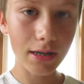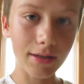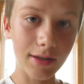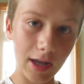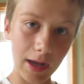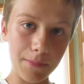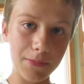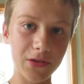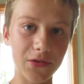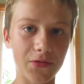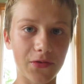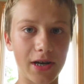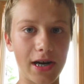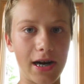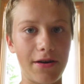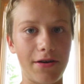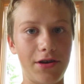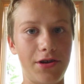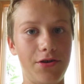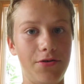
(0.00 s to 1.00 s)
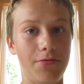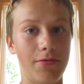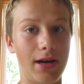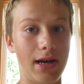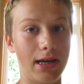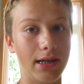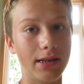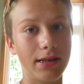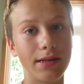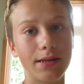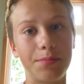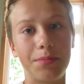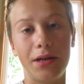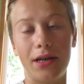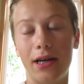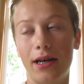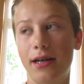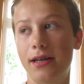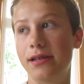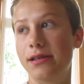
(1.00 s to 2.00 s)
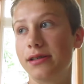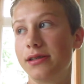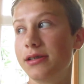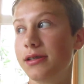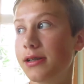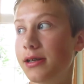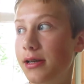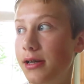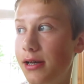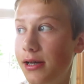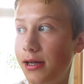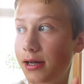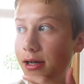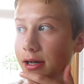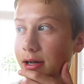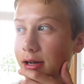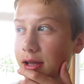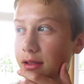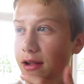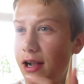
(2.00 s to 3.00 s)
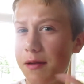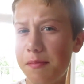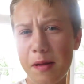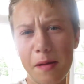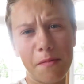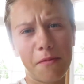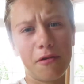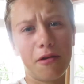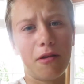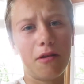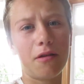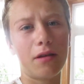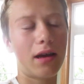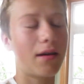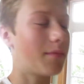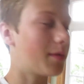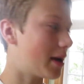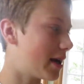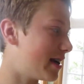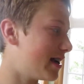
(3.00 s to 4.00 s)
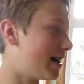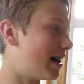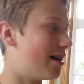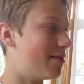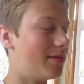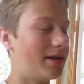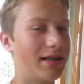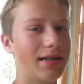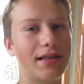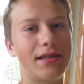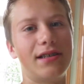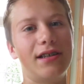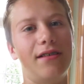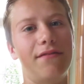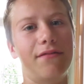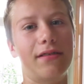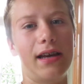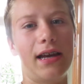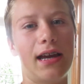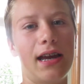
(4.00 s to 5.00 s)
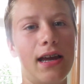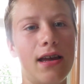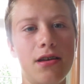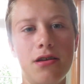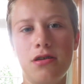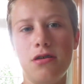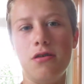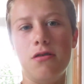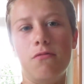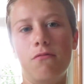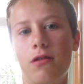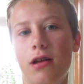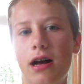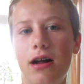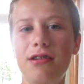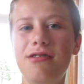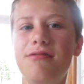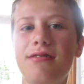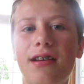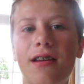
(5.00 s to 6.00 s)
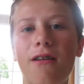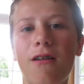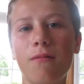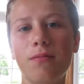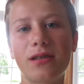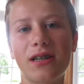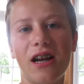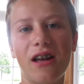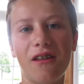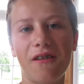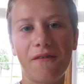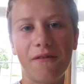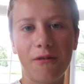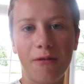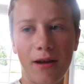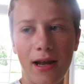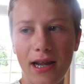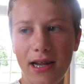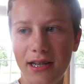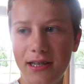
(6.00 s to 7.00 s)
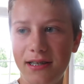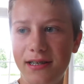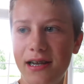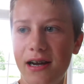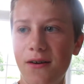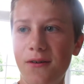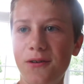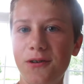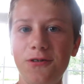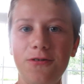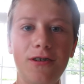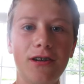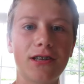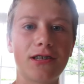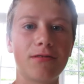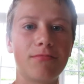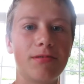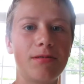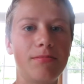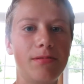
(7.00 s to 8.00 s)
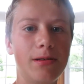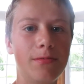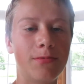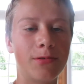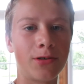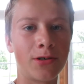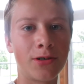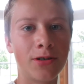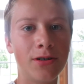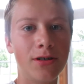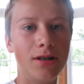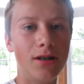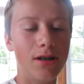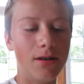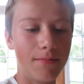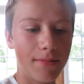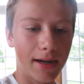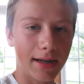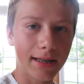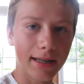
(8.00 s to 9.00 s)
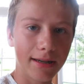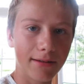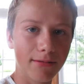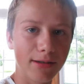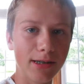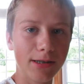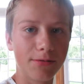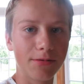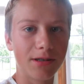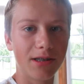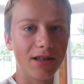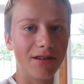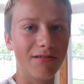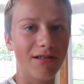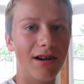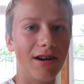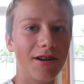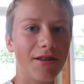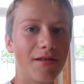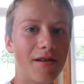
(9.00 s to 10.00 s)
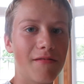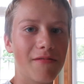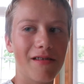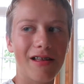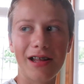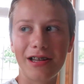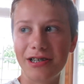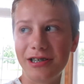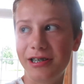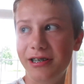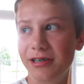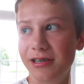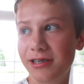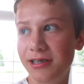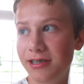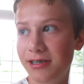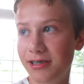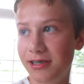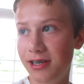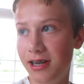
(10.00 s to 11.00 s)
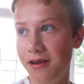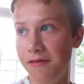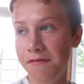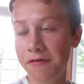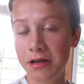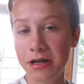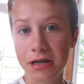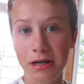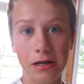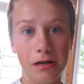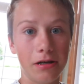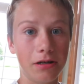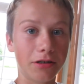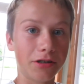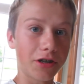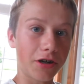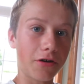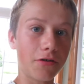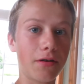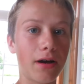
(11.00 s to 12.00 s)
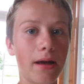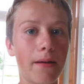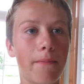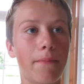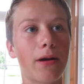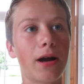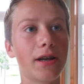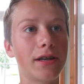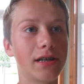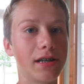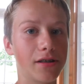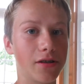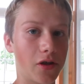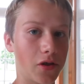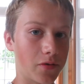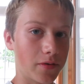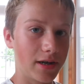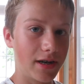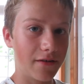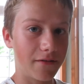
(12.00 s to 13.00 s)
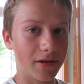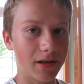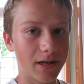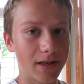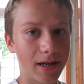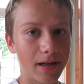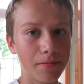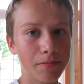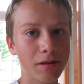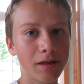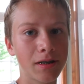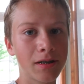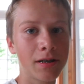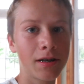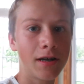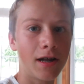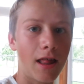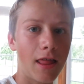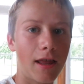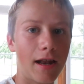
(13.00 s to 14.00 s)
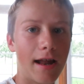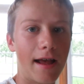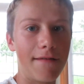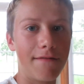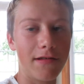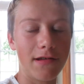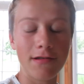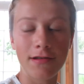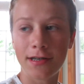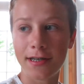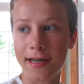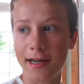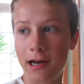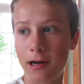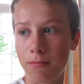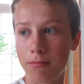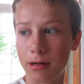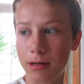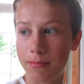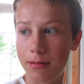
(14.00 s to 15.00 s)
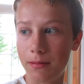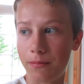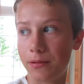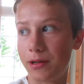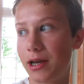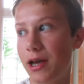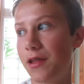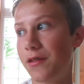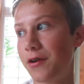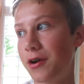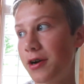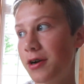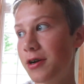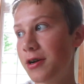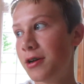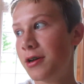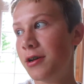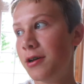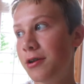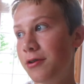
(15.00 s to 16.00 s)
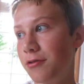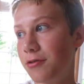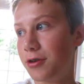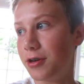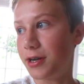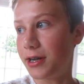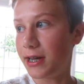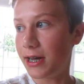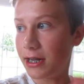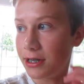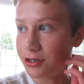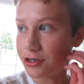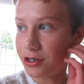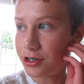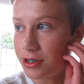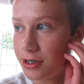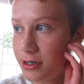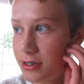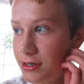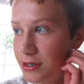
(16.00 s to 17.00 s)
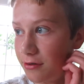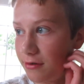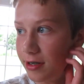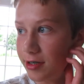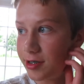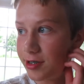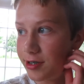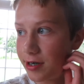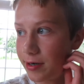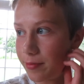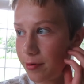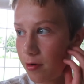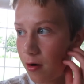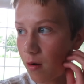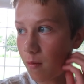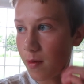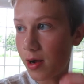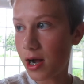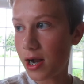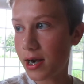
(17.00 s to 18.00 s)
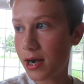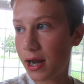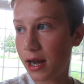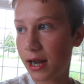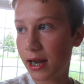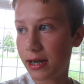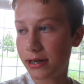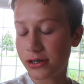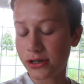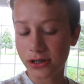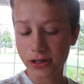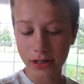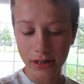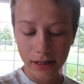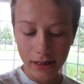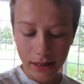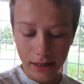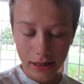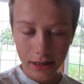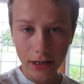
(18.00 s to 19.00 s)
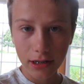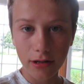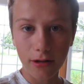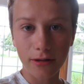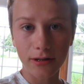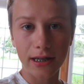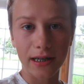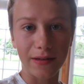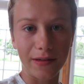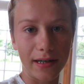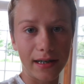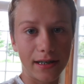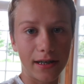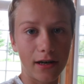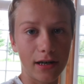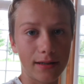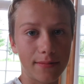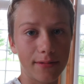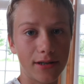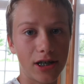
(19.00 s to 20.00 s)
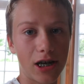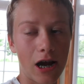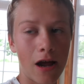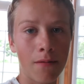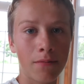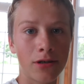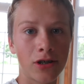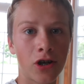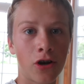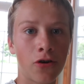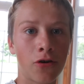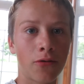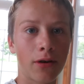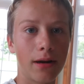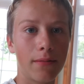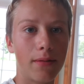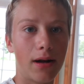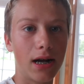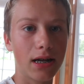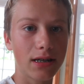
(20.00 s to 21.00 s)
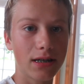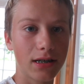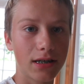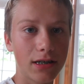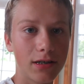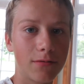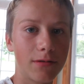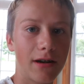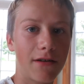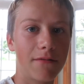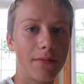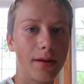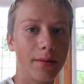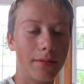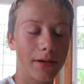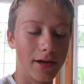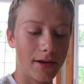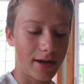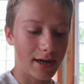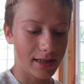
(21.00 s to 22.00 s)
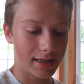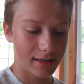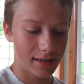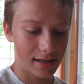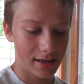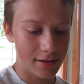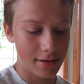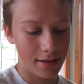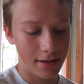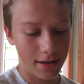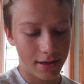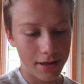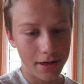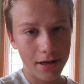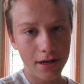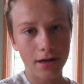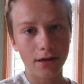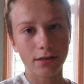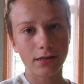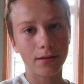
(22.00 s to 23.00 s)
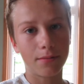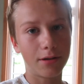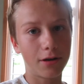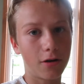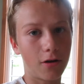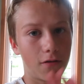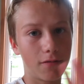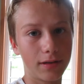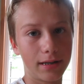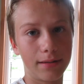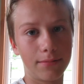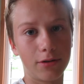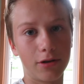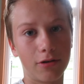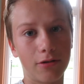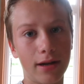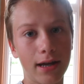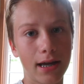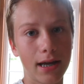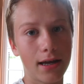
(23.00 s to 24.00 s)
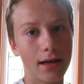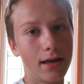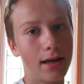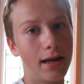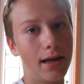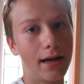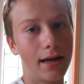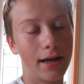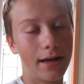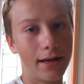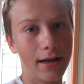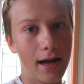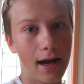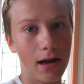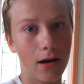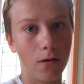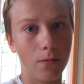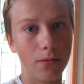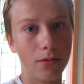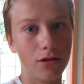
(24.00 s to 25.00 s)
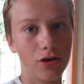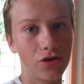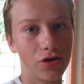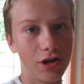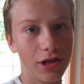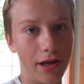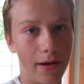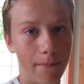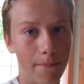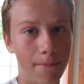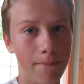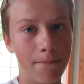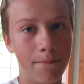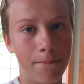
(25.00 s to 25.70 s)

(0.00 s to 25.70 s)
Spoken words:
tips for how to do raids, because a lot of people have been getting comments and stuff like, well, how do you get groups together for raids? How do you get so many people battling raids with you? How do you have the legendaries and stuff? So I brought together 3 different tips that I've used to help bring people together in order to catch the legendary Pokemon and just, you know, Tyrannosaurus, Machamps, general raid bosses, whatever people are interested in. So I'm going to go over them real quick, and yeah, I hope you enjoy them.